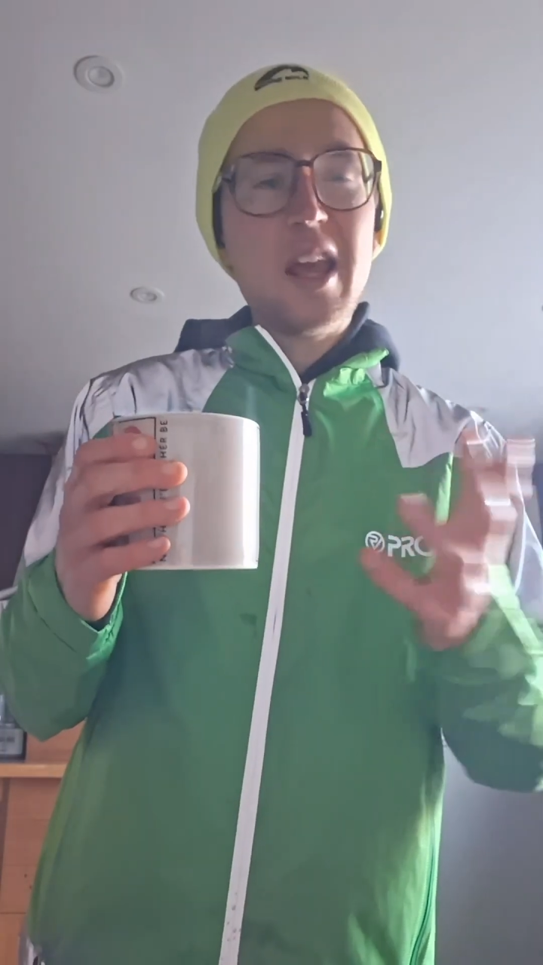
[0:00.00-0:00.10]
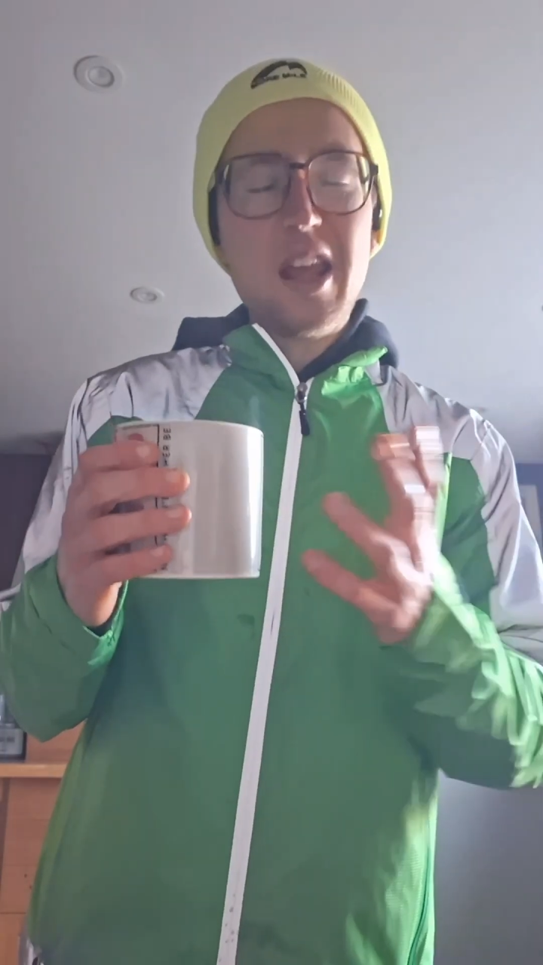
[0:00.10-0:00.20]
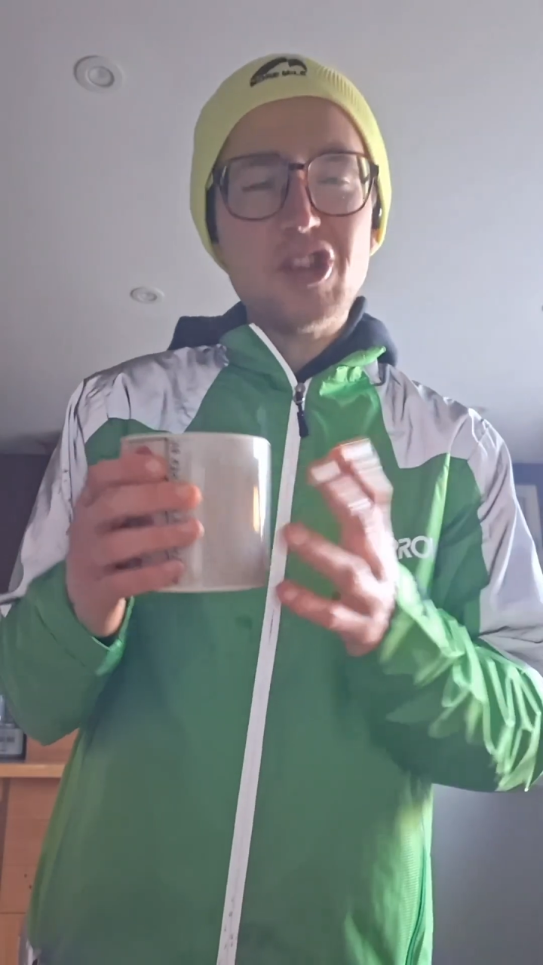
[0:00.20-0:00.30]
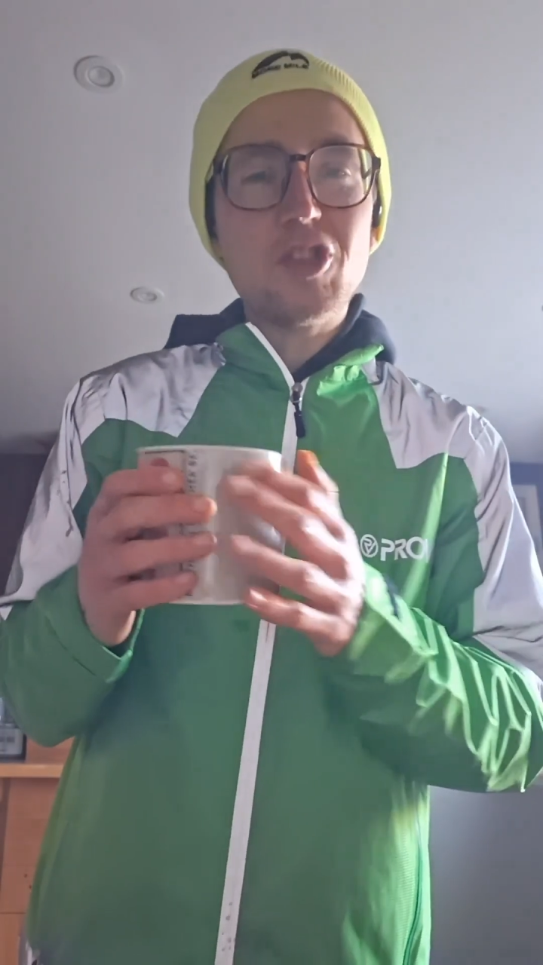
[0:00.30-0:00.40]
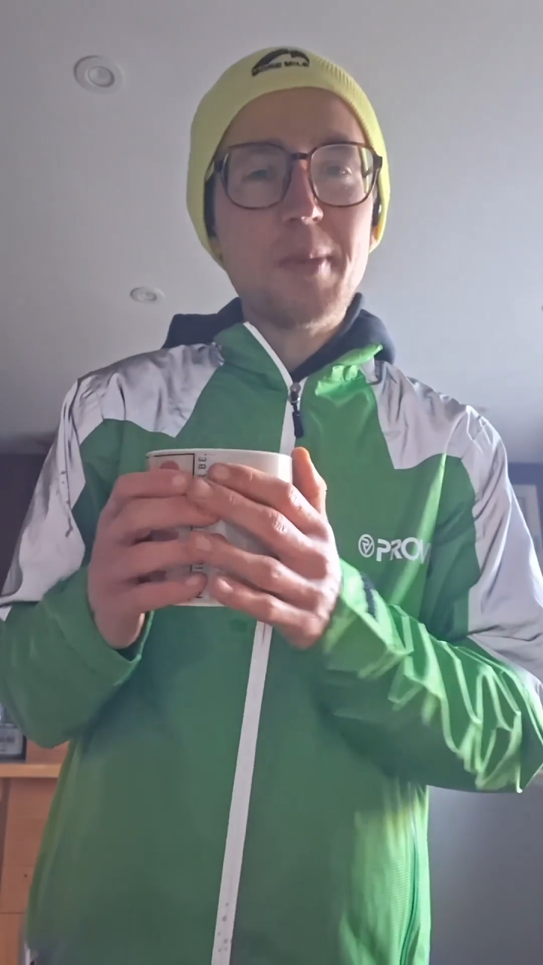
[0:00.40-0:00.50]

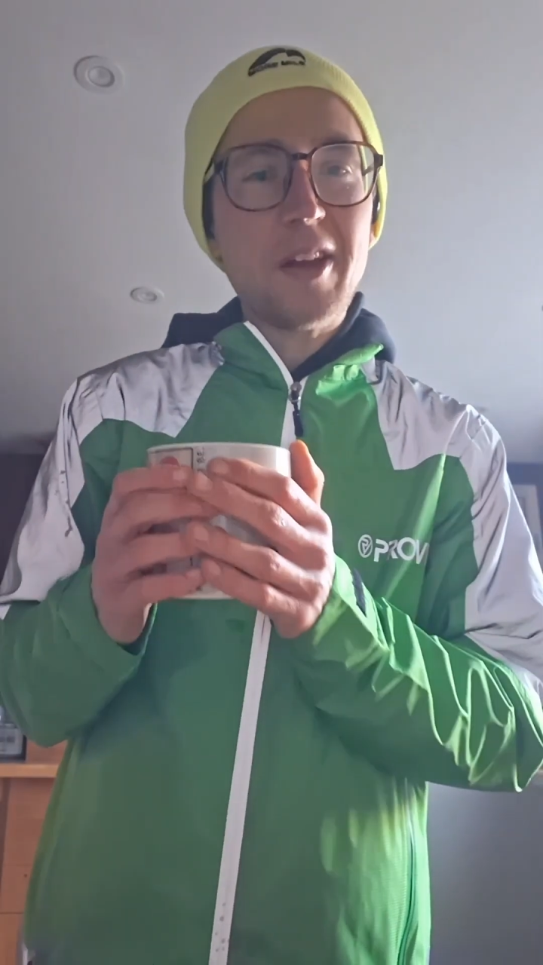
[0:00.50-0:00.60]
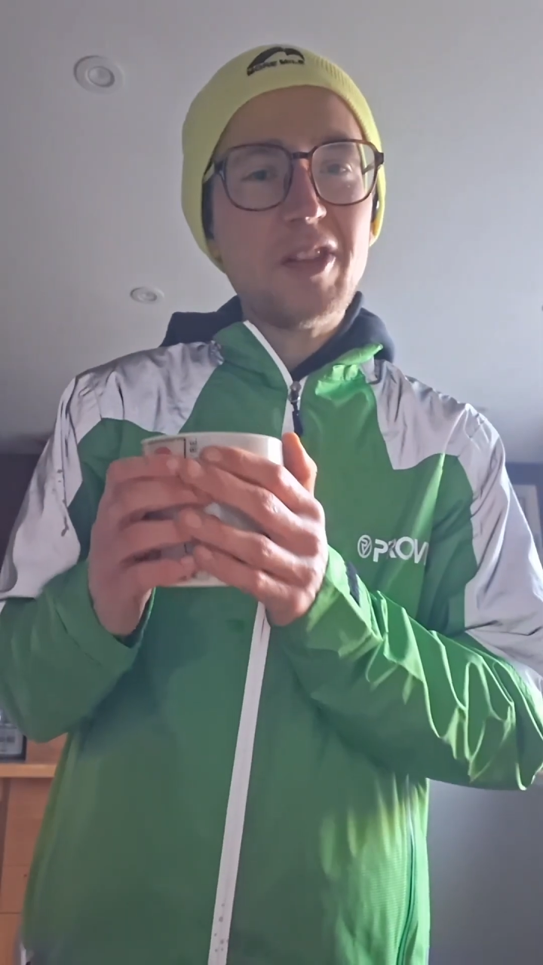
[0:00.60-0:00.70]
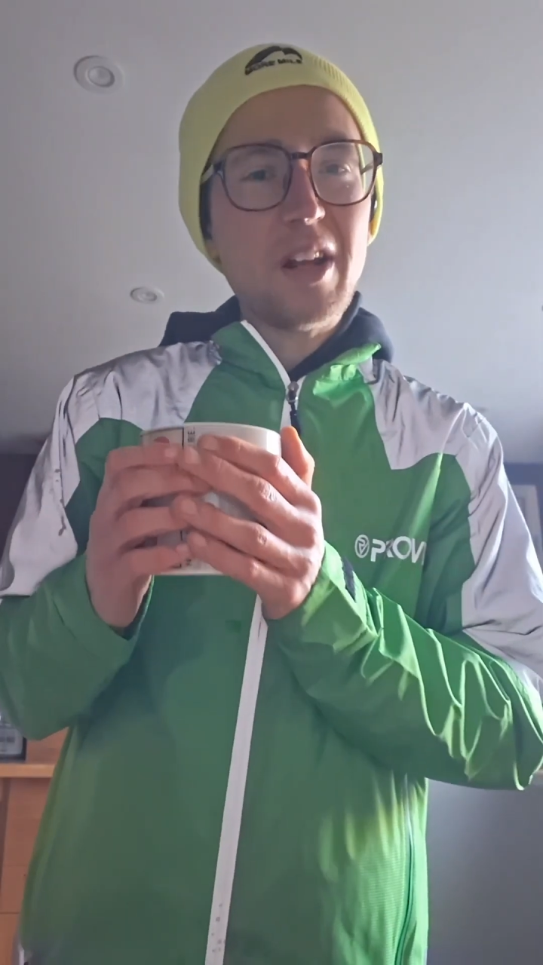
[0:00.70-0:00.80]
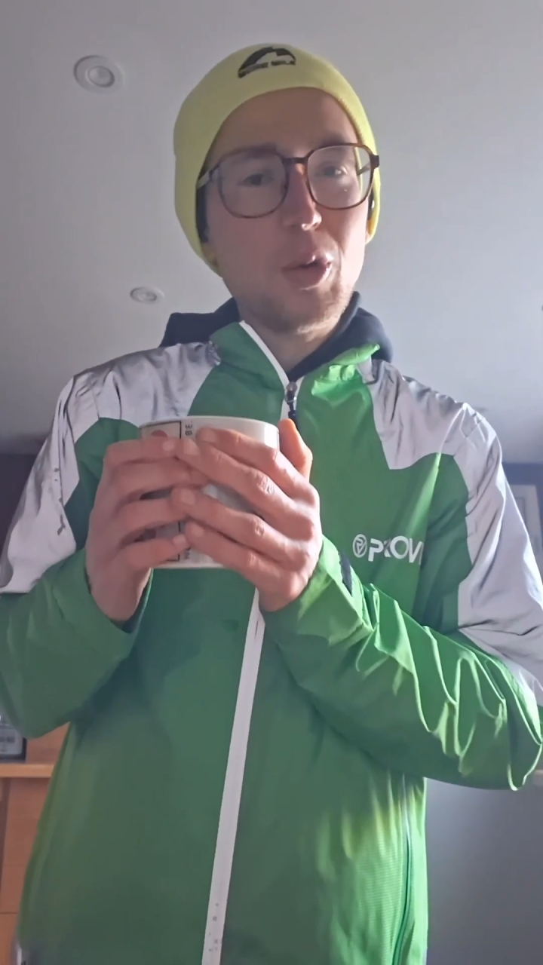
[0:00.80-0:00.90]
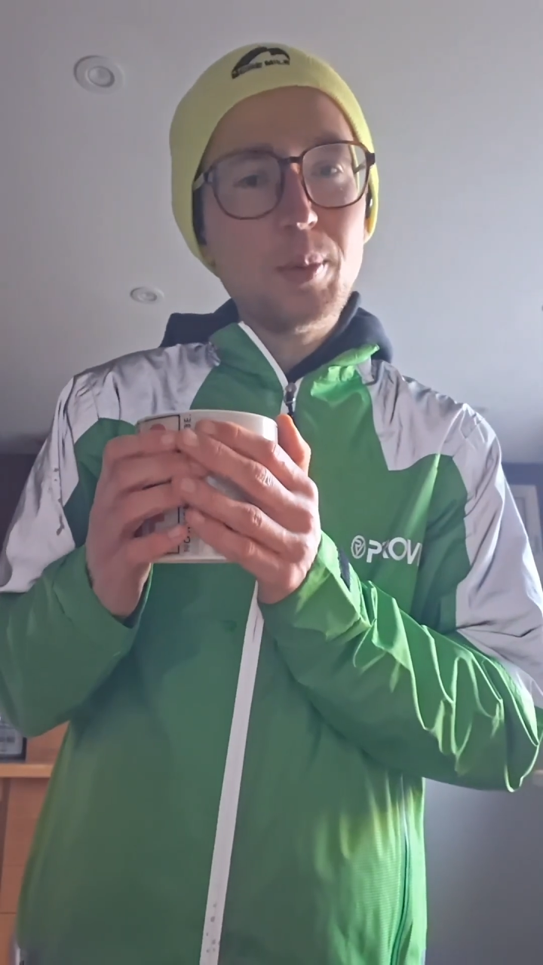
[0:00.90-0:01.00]
It just makes
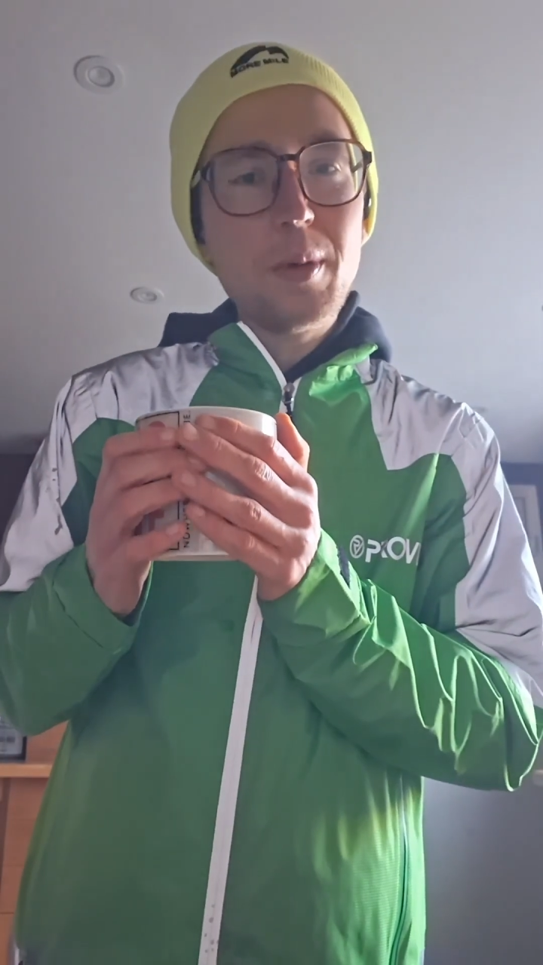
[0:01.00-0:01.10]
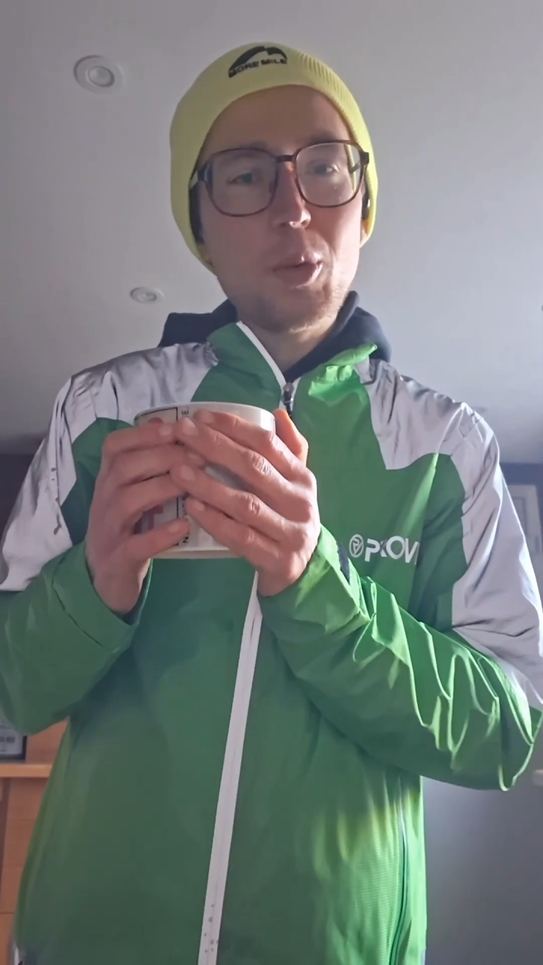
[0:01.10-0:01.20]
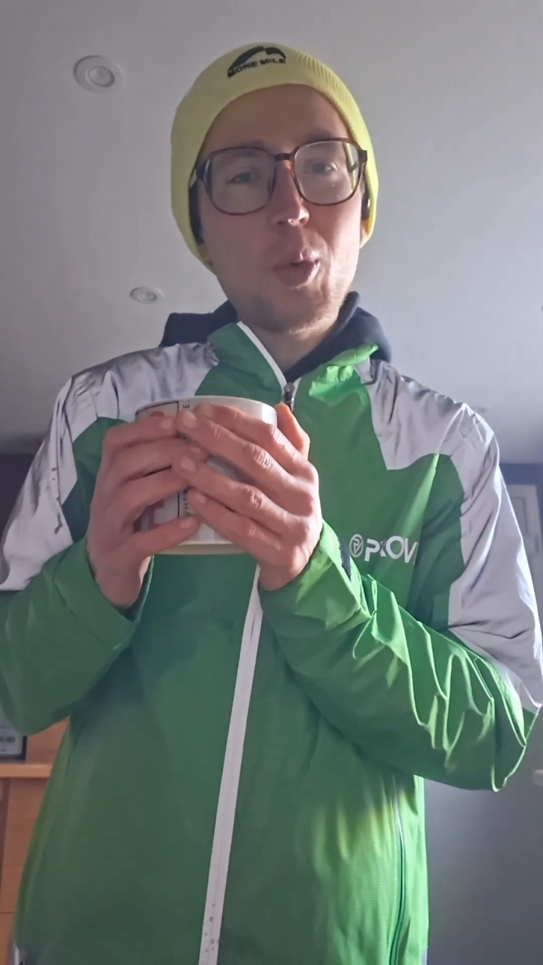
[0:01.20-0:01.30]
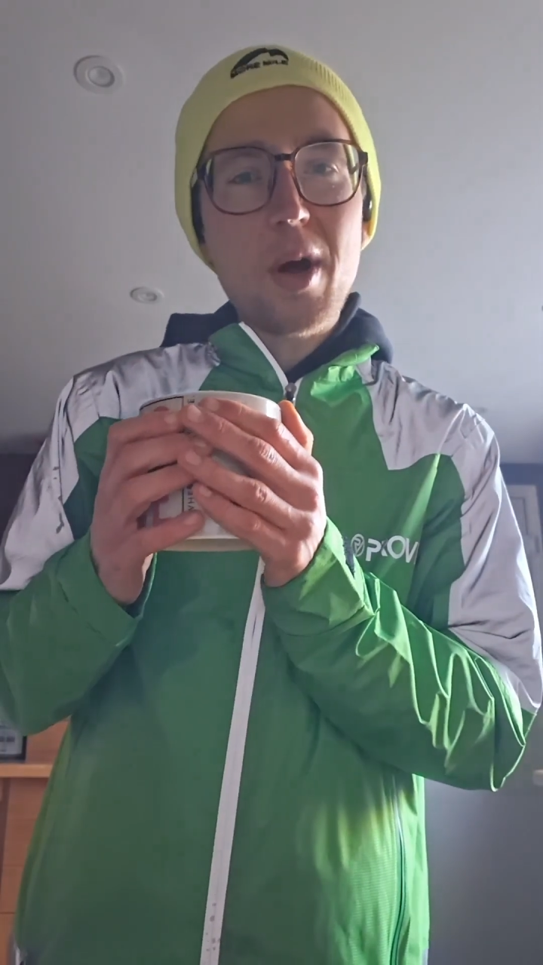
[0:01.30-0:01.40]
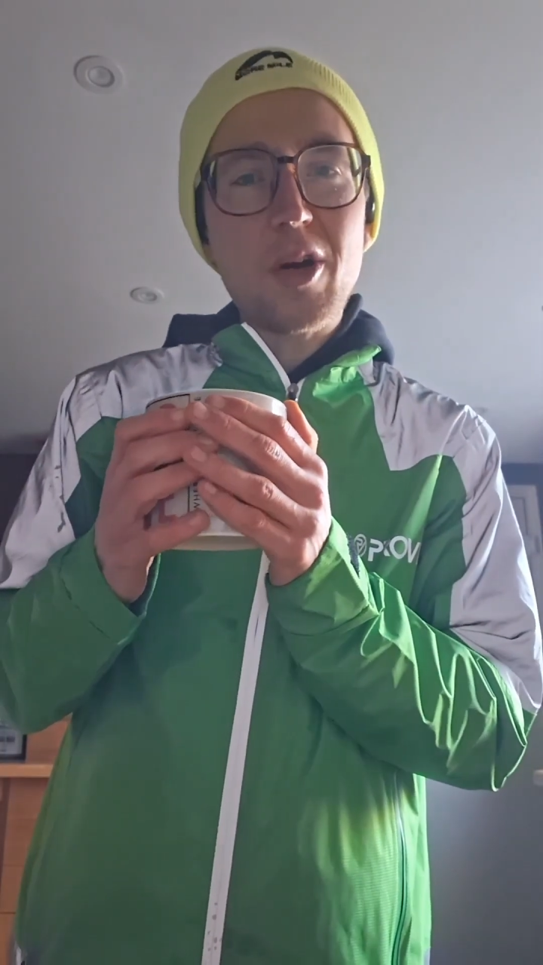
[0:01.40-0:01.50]
it a little bit
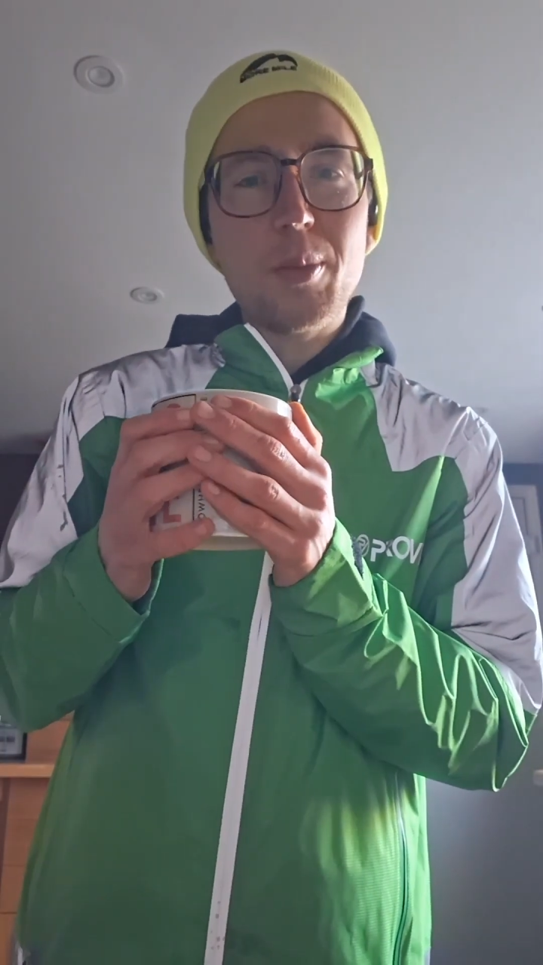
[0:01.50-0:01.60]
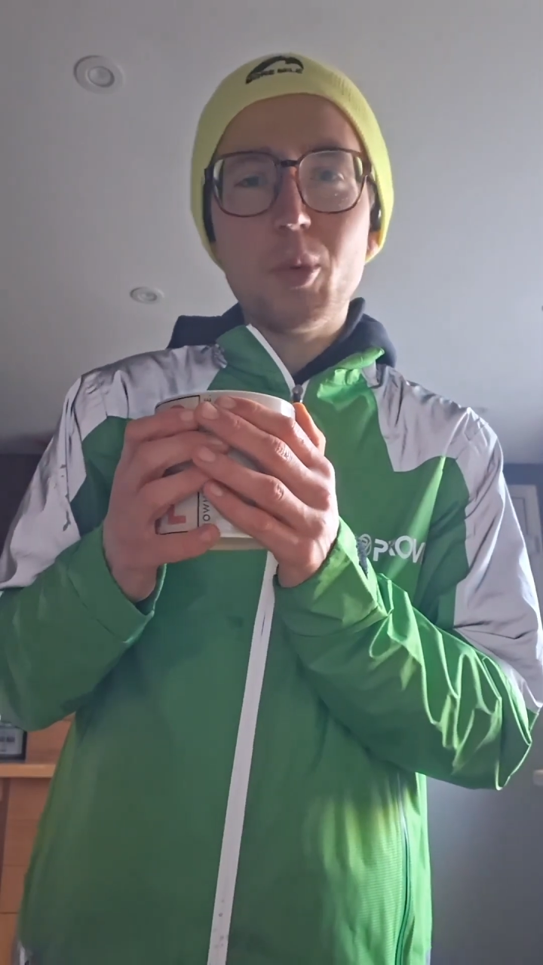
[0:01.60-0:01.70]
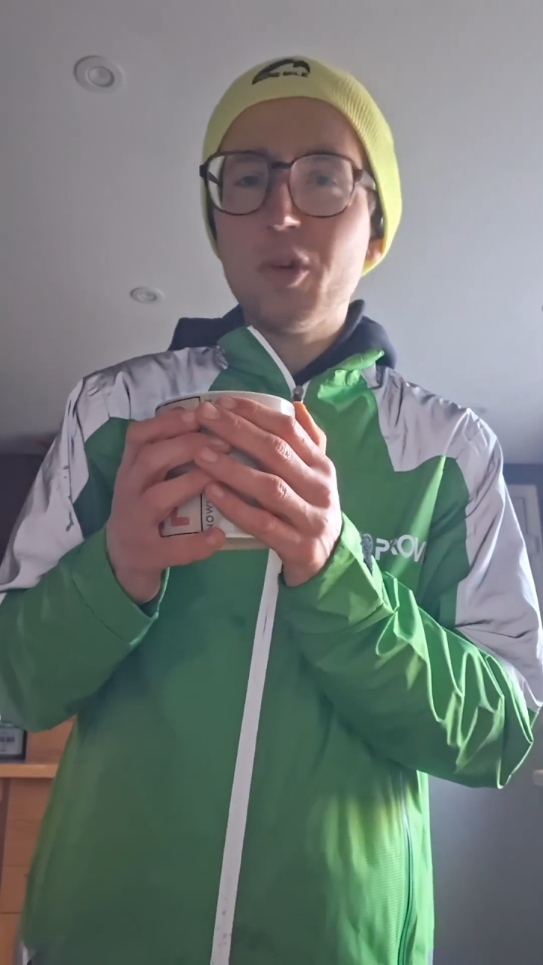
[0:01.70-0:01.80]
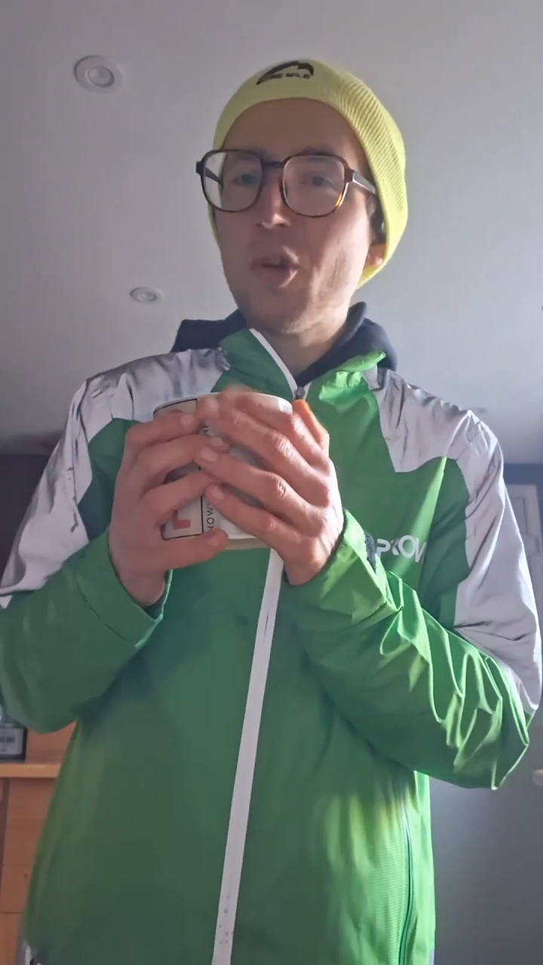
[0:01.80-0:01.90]
more wearable.